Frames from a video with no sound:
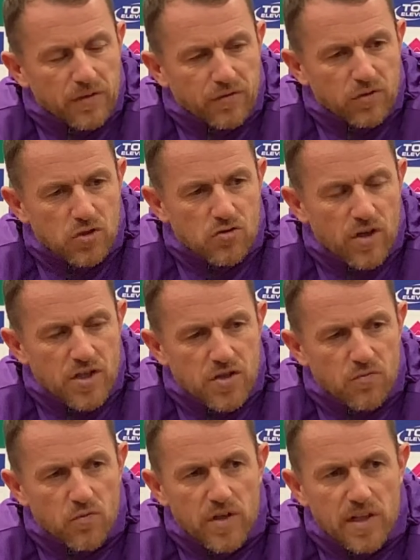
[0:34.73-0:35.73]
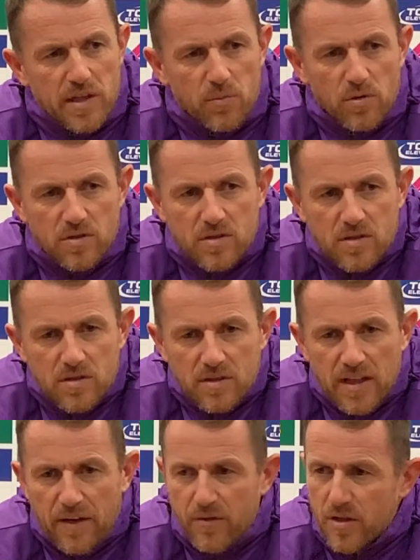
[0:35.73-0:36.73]
frustration really was
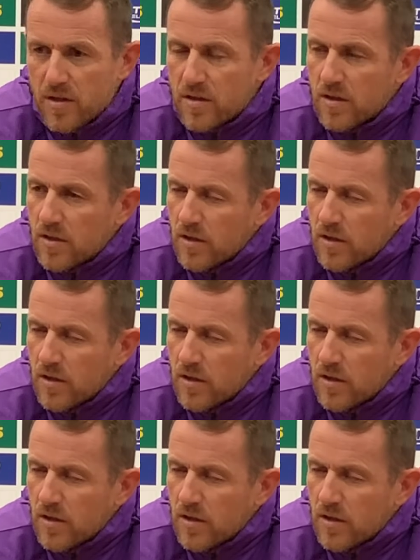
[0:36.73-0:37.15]
having